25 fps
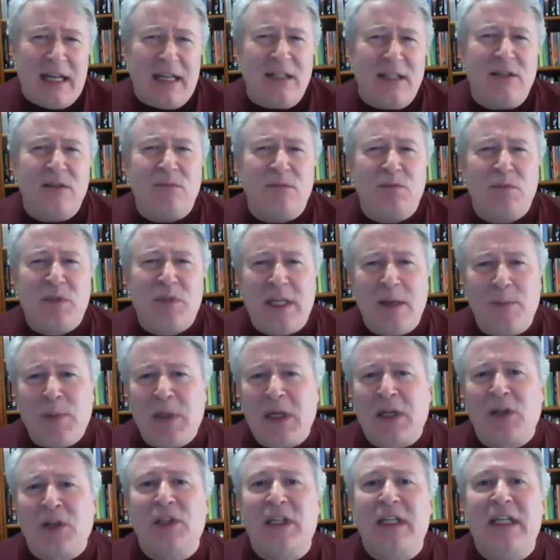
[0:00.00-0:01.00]

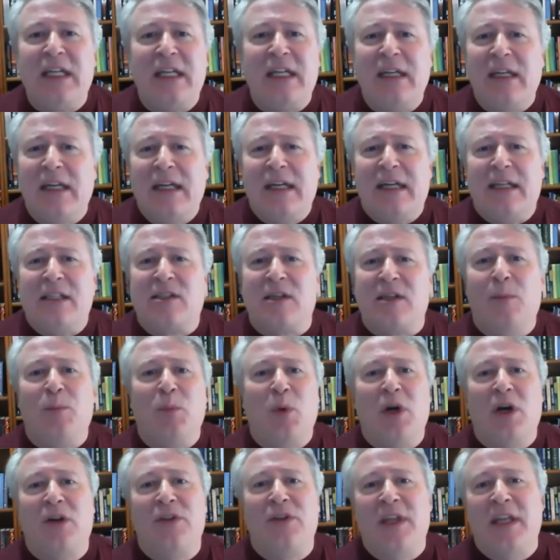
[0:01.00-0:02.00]
typically
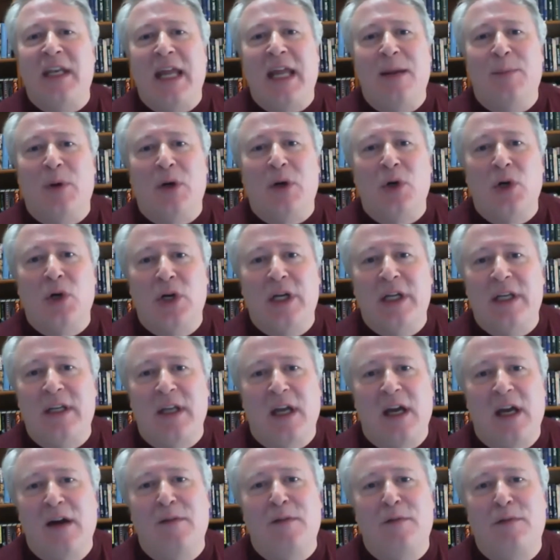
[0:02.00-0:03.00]
somewhere in the neighborhood
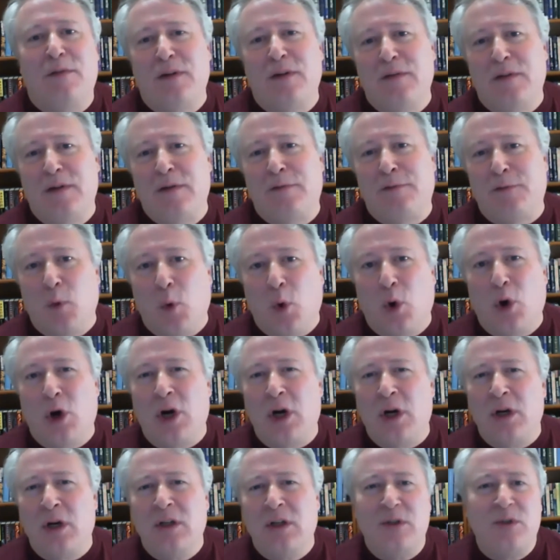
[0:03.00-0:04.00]
of
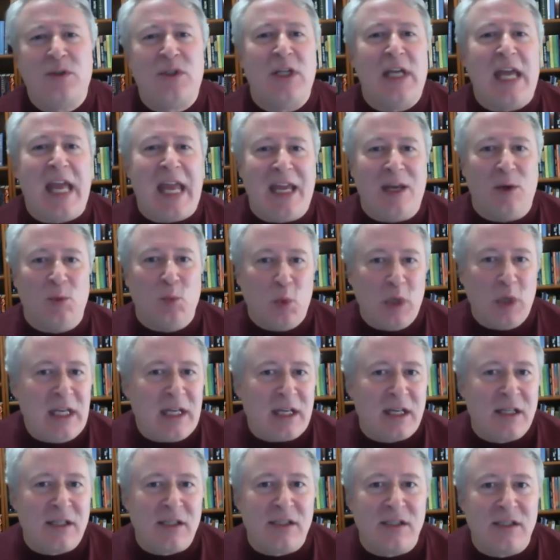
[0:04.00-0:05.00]
4 to 8
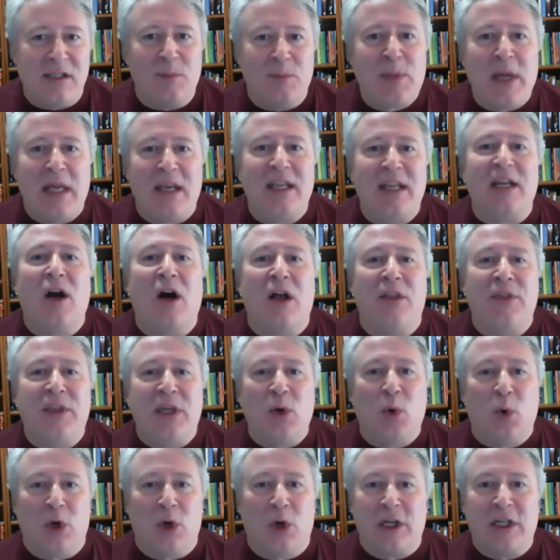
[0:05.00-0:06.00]
weeks, depending on the
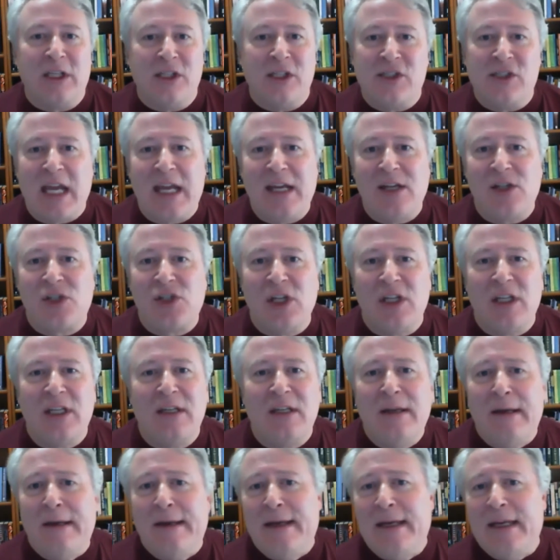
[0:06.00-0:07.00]
organization.
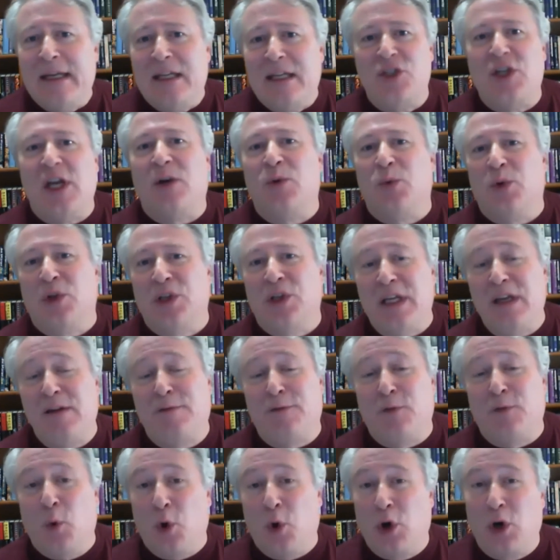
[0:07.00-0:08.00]
Generally
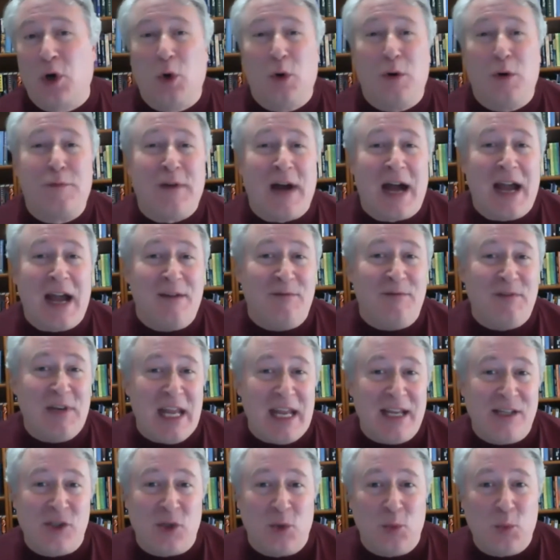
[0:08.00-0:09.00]
4 or 5
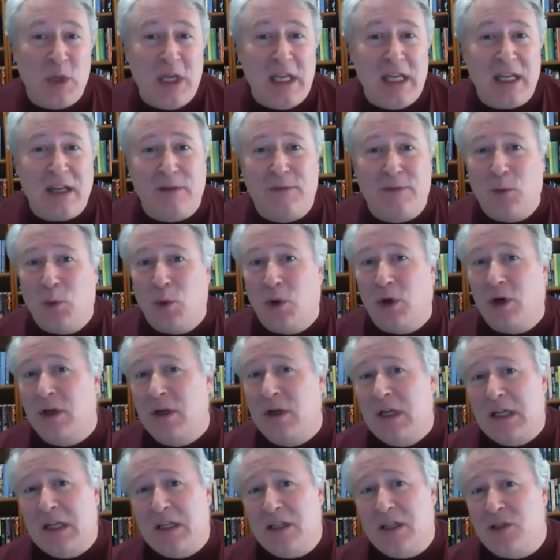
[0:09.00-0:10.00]
days a week for
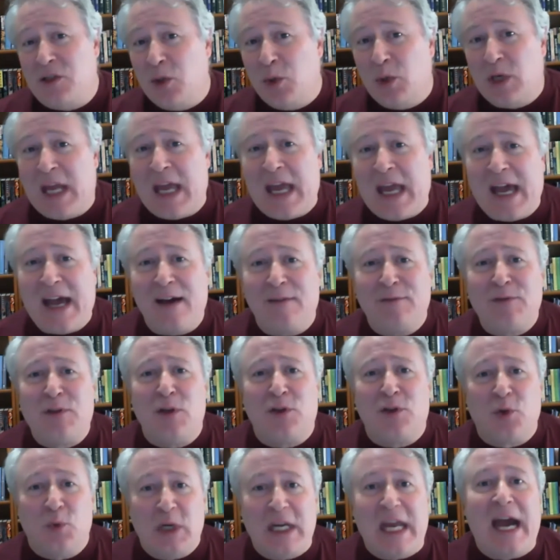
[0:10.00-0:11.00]
2.5 to
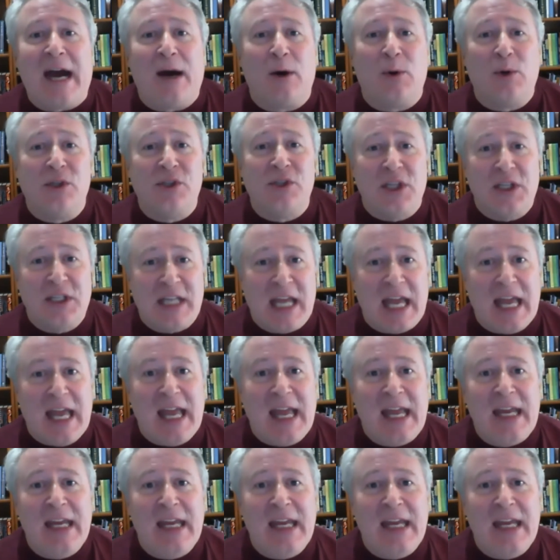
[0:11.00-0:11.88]
3 hours a day.